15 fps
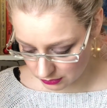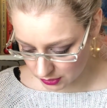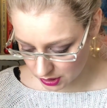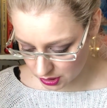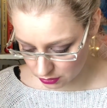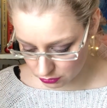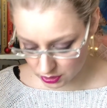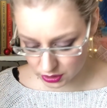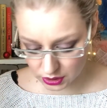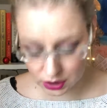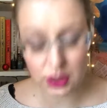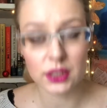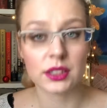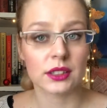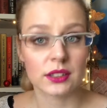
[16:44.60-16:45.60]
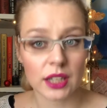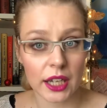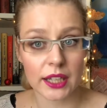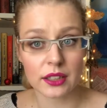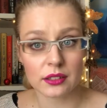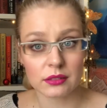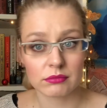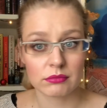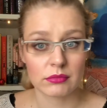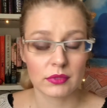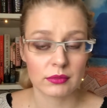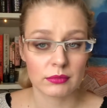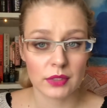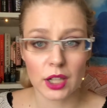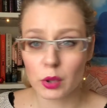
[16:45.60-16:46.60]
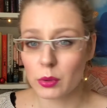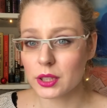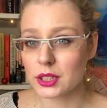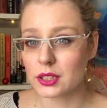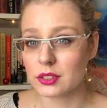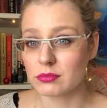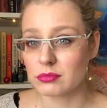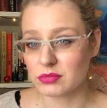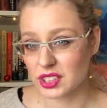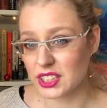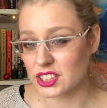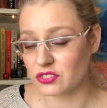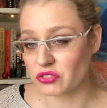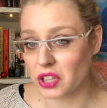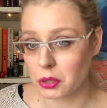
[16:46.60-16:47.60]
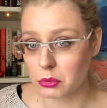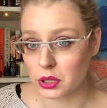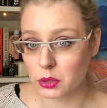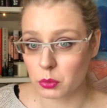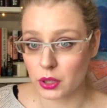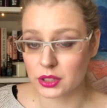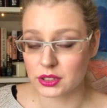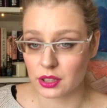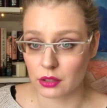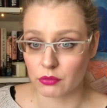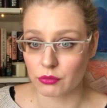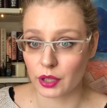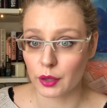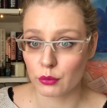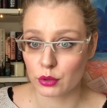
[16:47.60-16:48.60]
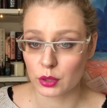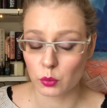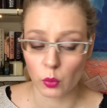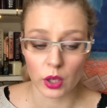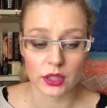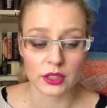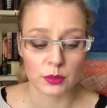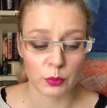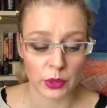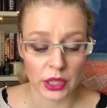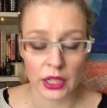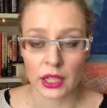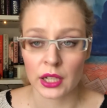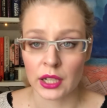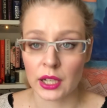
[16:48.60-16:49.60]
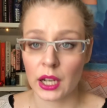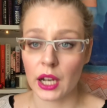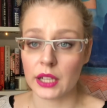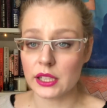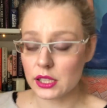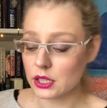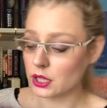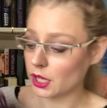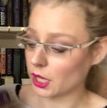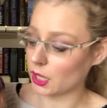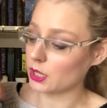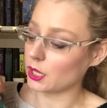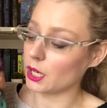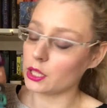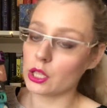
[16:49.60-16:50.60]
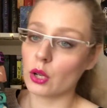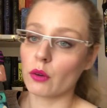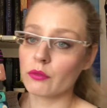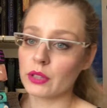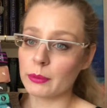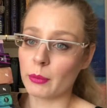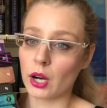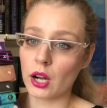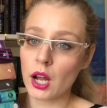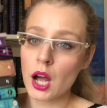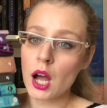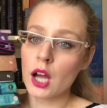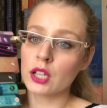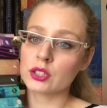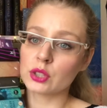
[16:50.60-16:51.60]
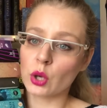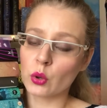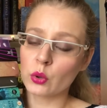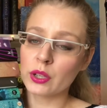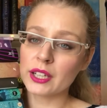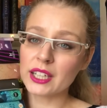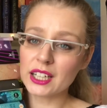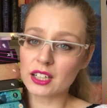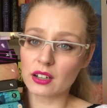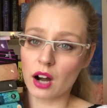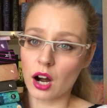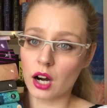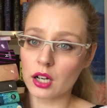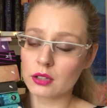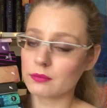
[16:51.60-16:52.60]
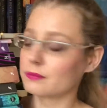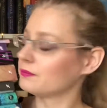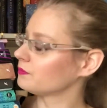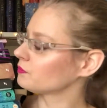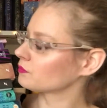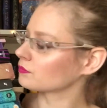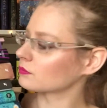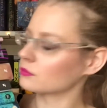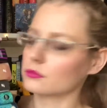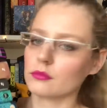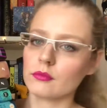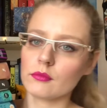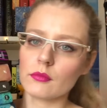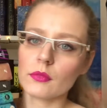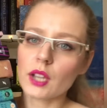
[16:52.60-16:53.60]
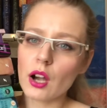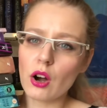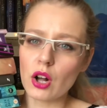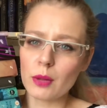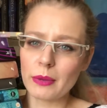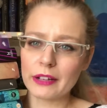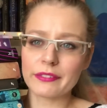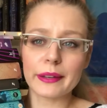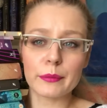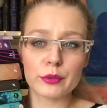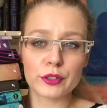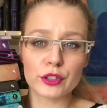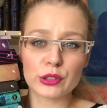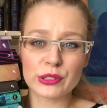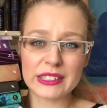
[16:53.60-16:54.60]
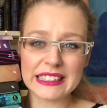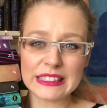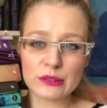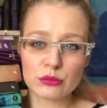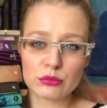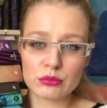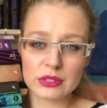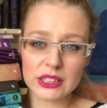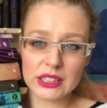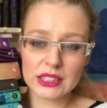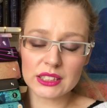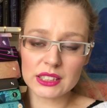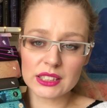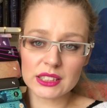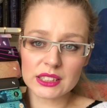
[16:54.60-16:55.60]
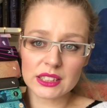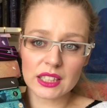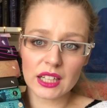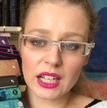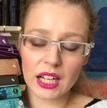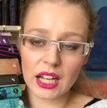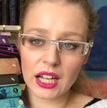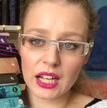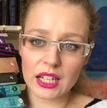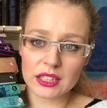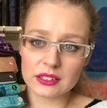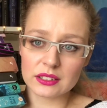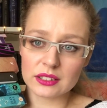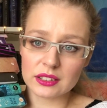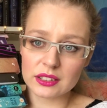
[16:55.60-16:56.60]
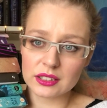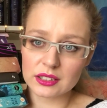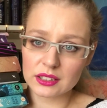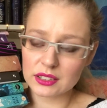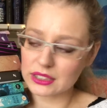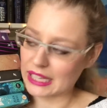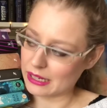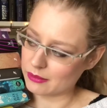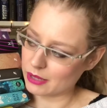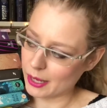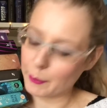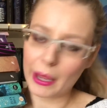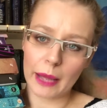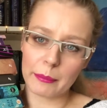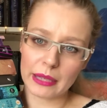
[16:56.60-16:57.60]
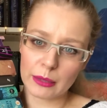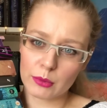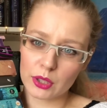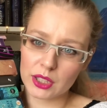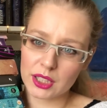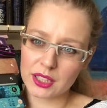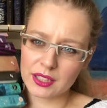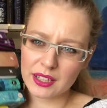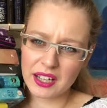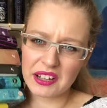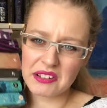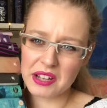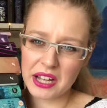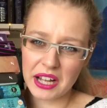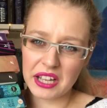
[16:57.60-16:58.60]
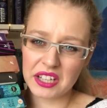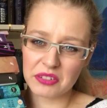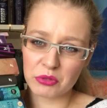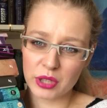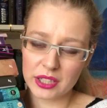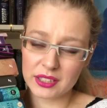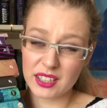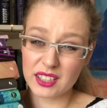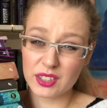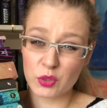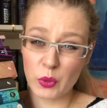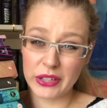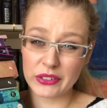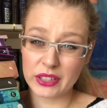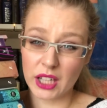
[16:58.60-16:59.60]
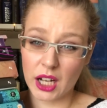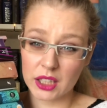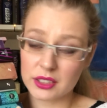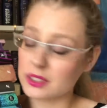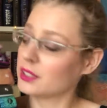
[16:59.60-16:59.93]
I really didn't hate. There were least favorite ones and favorite ones, but I didn't hate any of them. So here are all my February reads, and yeah, I'm happy about it. I read quite a lot.